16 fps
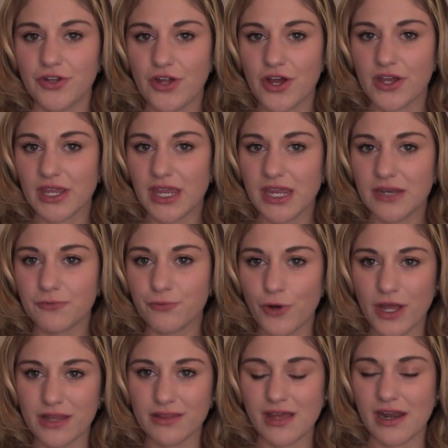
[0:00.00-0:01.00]
looking
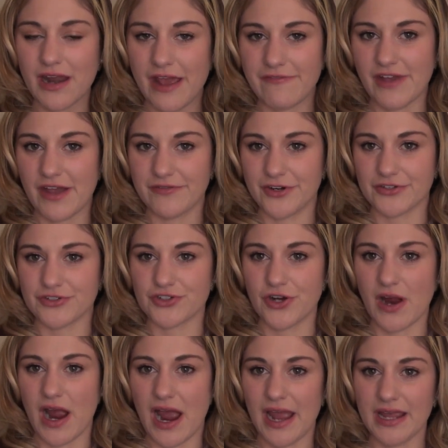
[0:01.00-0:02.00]
one that I've ever
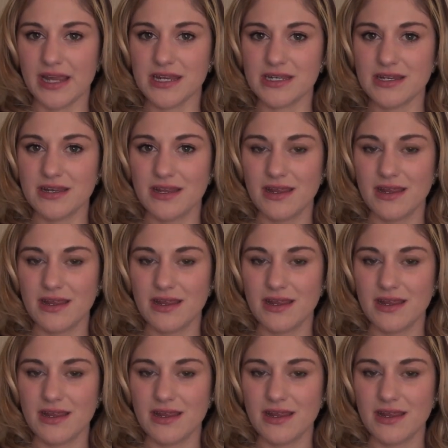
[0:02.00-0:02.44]
tried.